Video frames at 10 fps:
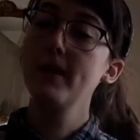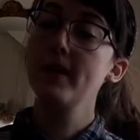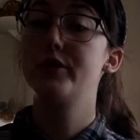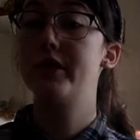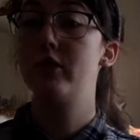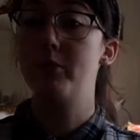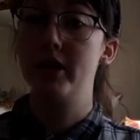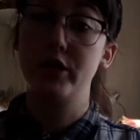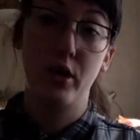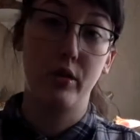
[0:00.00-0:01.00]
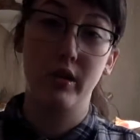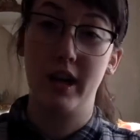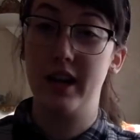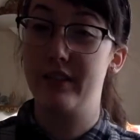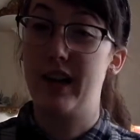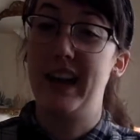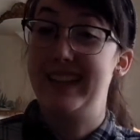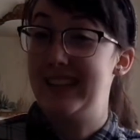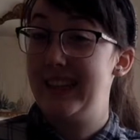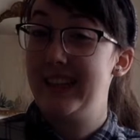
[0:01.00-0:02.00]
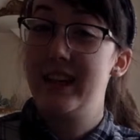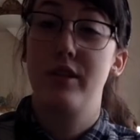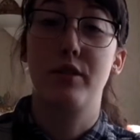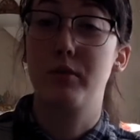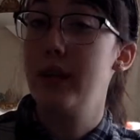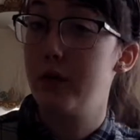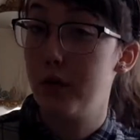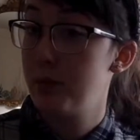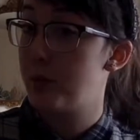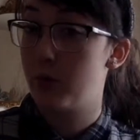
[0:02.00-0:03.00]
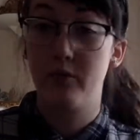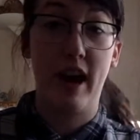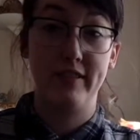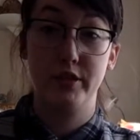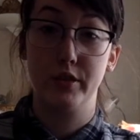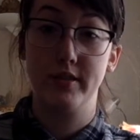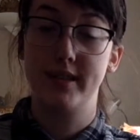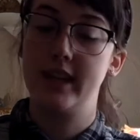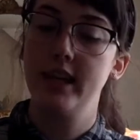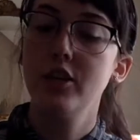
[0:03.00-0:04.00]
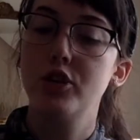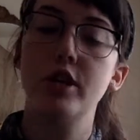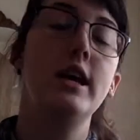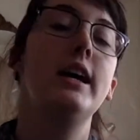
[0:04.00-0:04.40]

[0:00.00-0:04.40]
so there will be a total of ideally 3 groups with 5 students each.